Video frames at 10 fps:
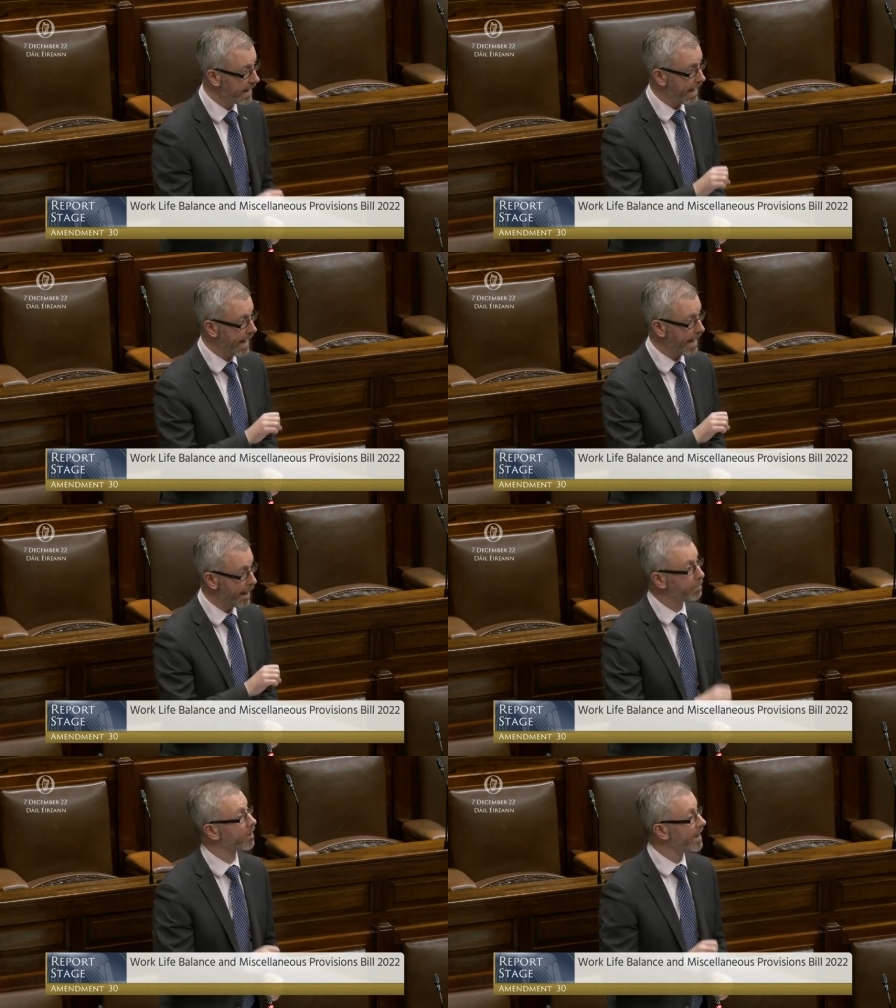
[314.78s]
uh,
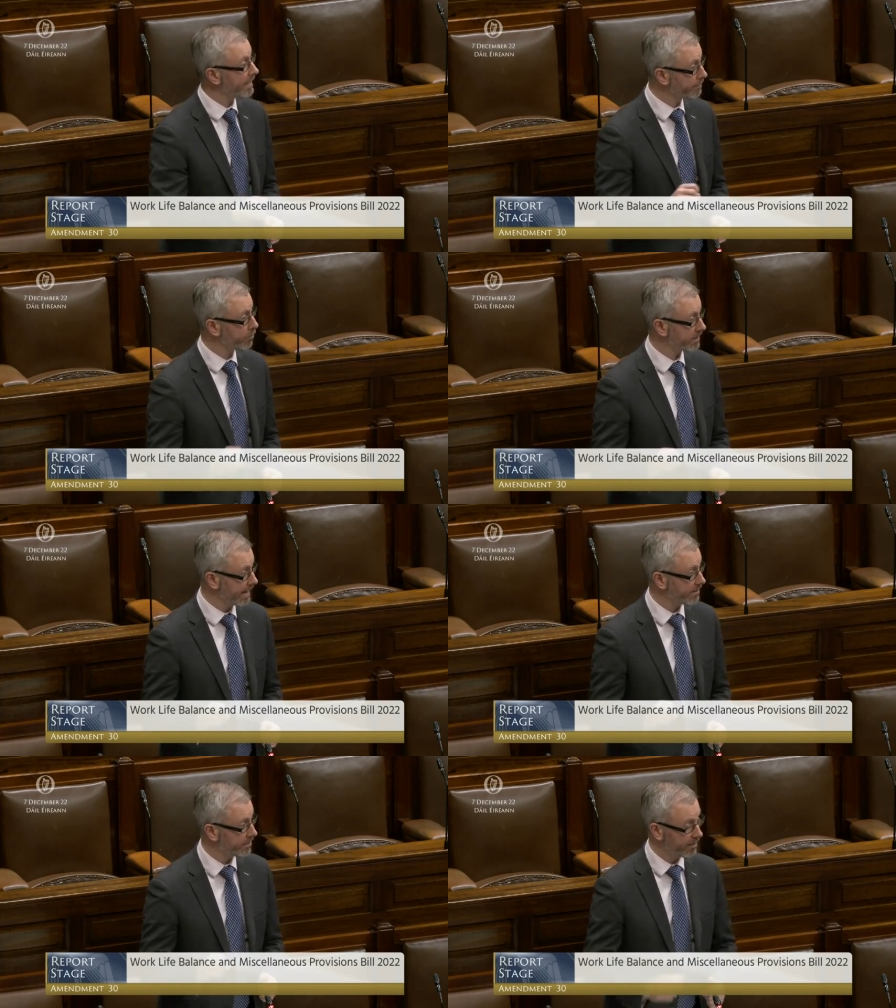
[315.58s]
applying for it
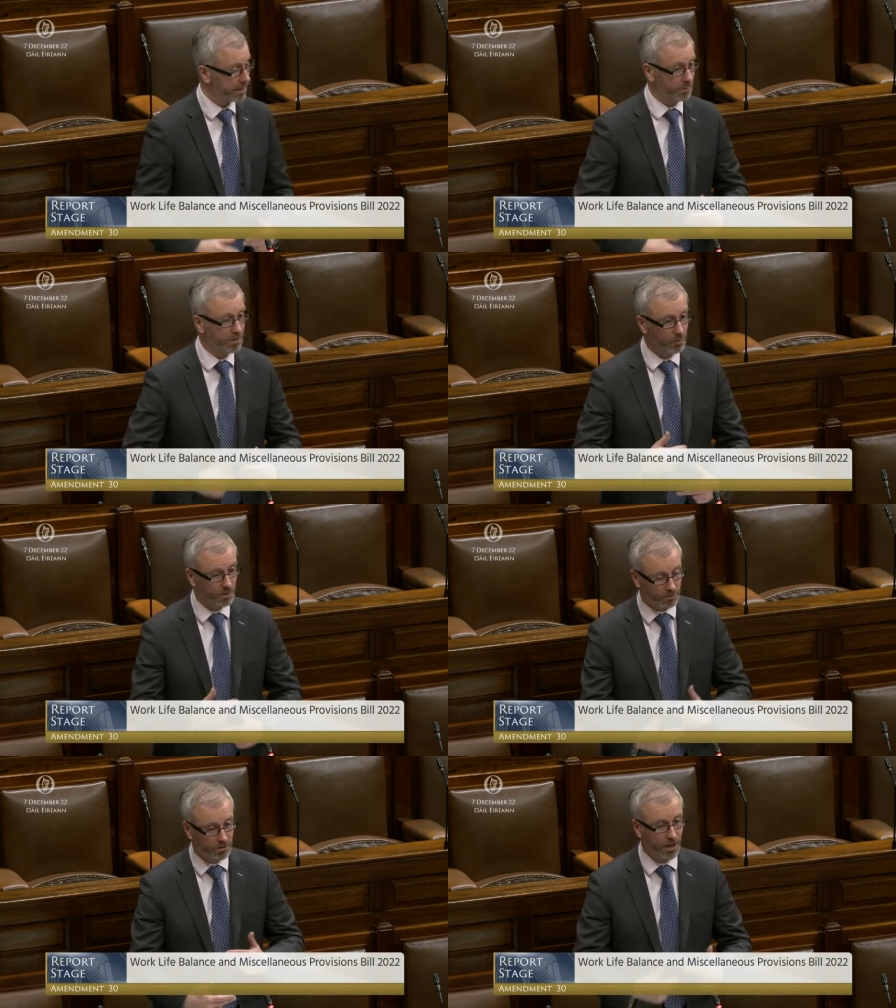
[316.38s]
earlier. As we know,
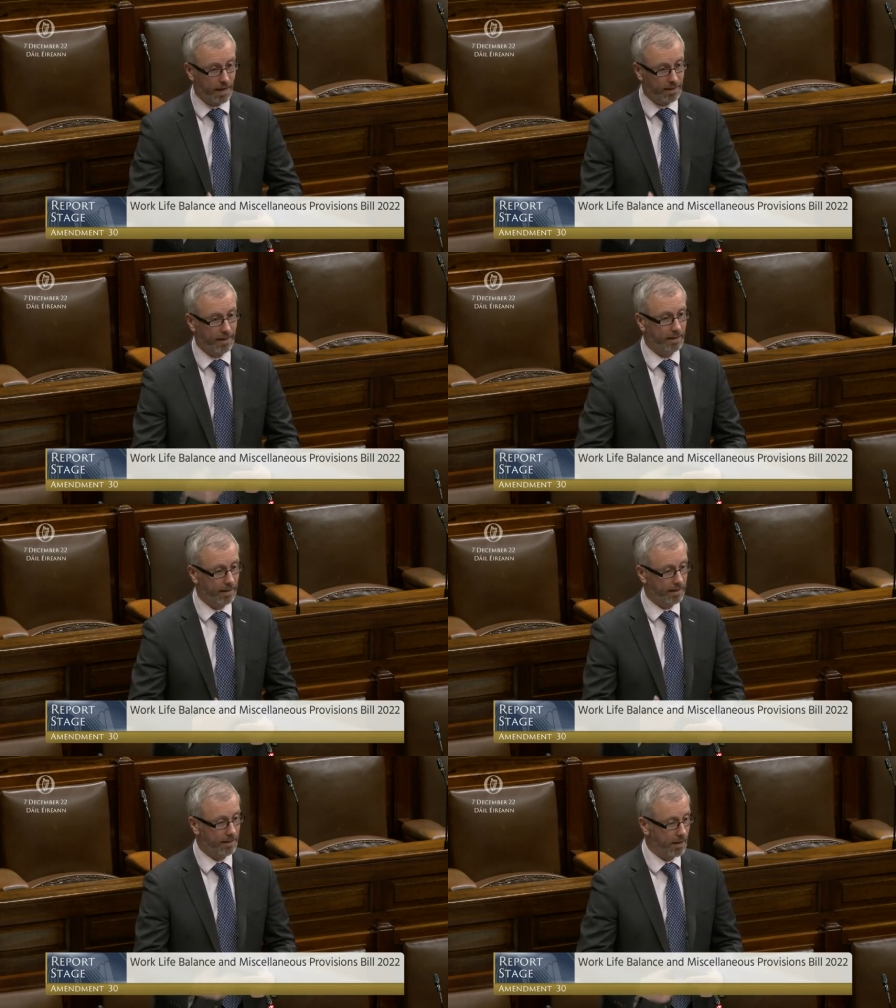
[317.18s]
there's a,
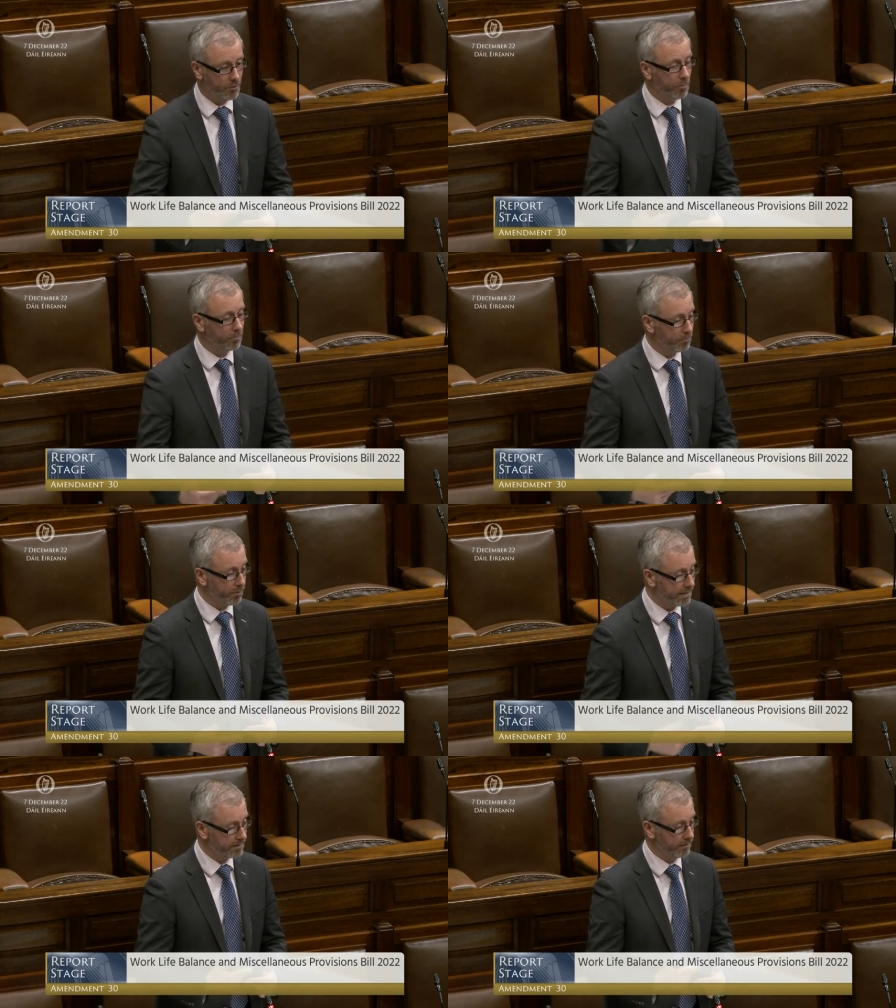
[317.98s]
a, a number of
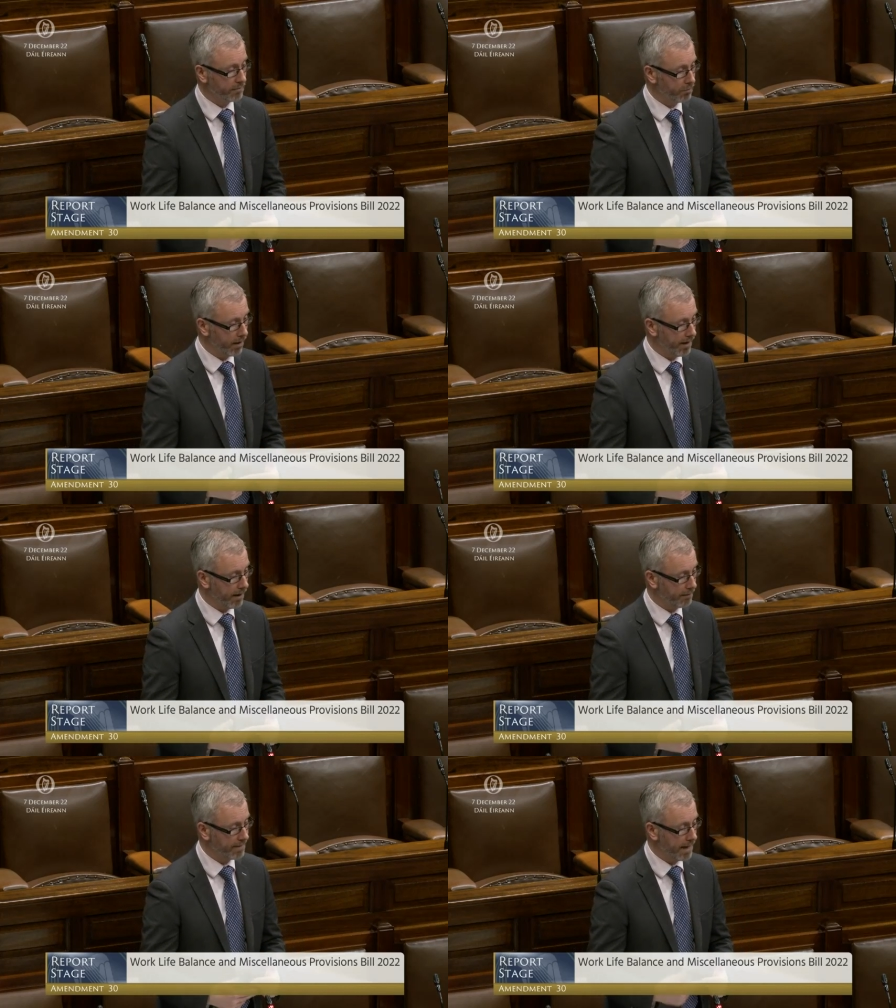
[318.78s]
weeks of, a, uh,
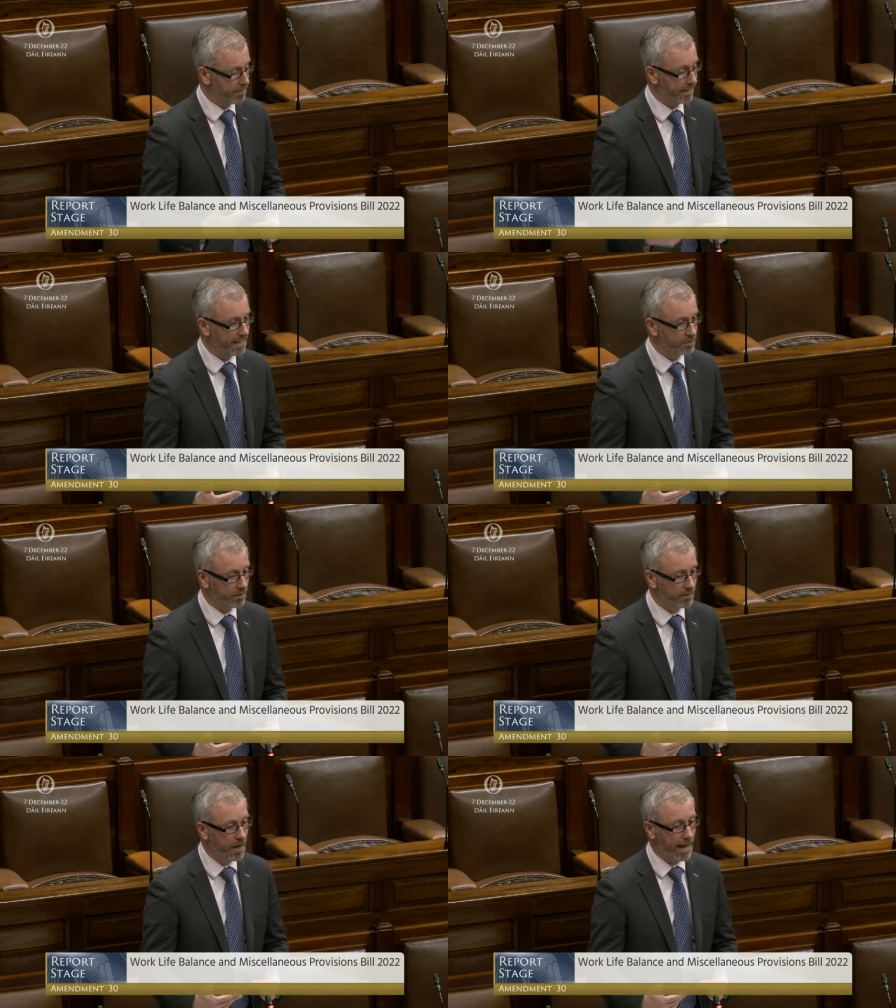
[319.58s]
of an
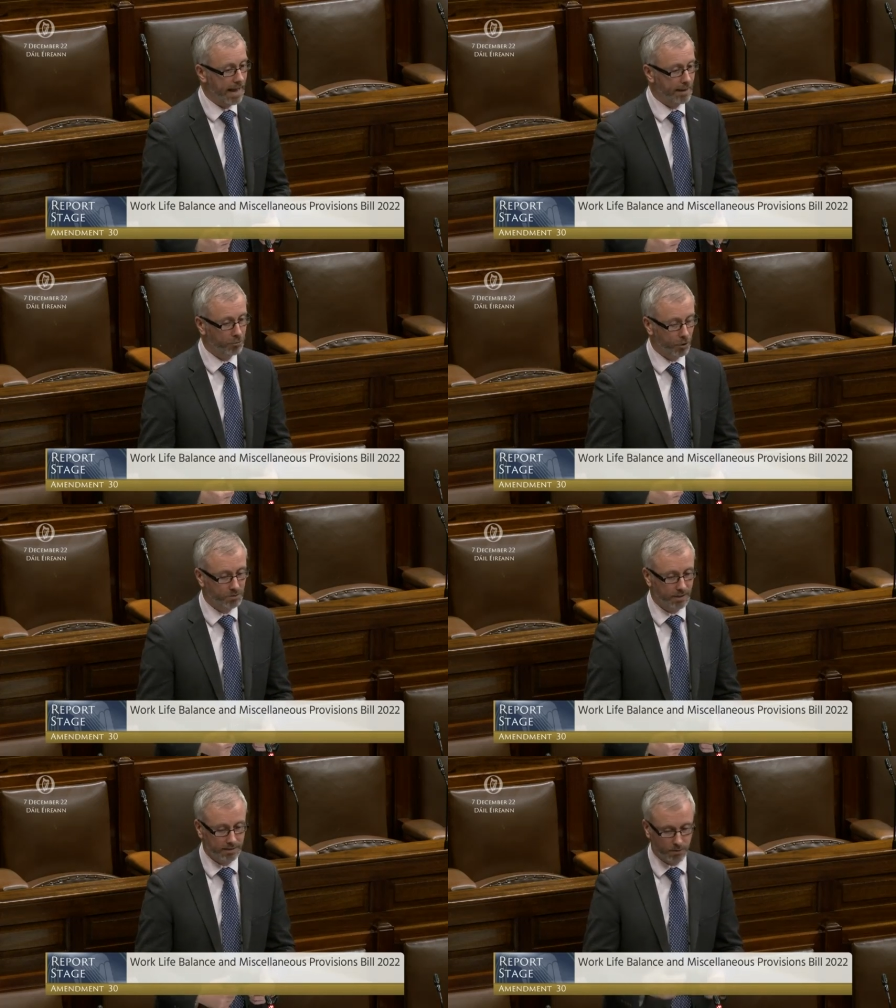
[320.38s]
application uh,
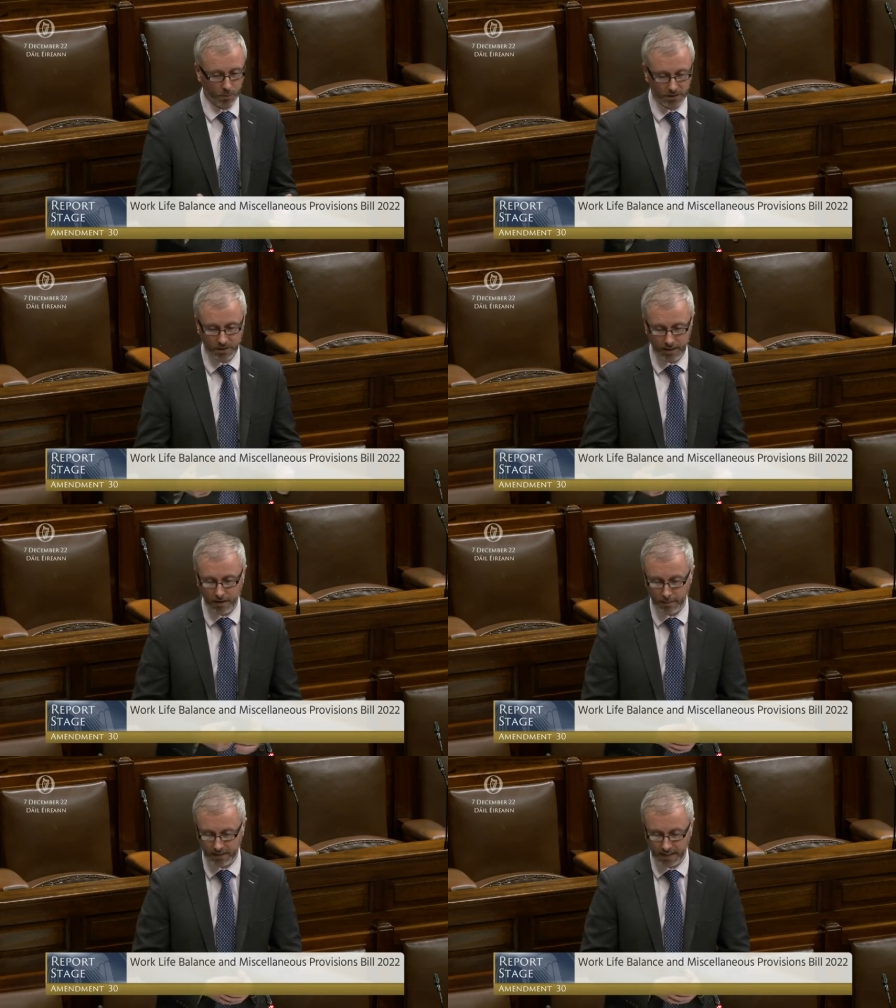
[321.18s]
process in which their
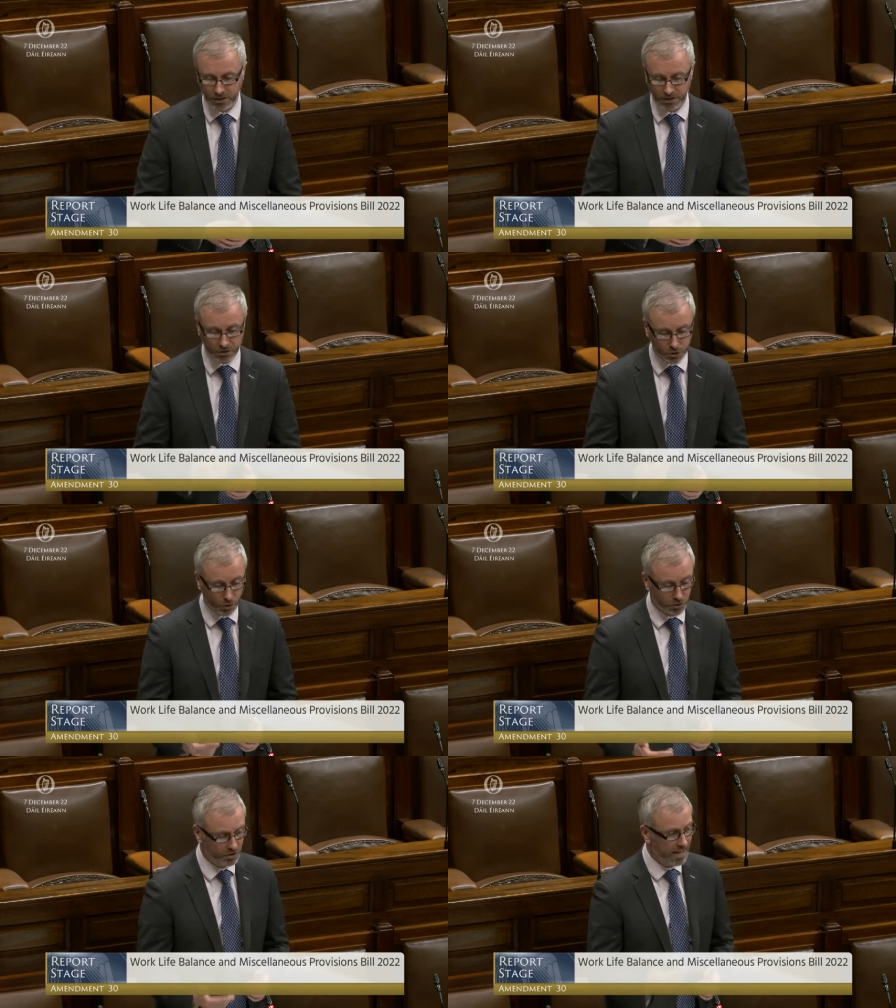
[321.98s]
application is
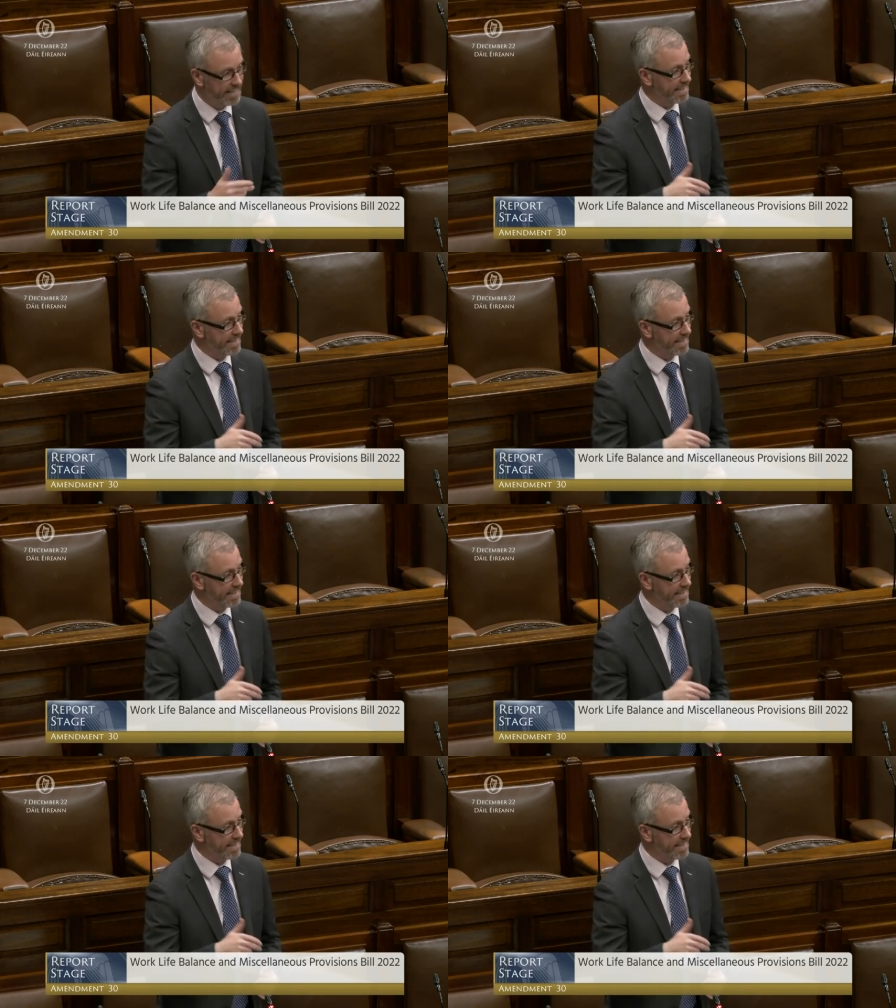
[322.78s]
judged.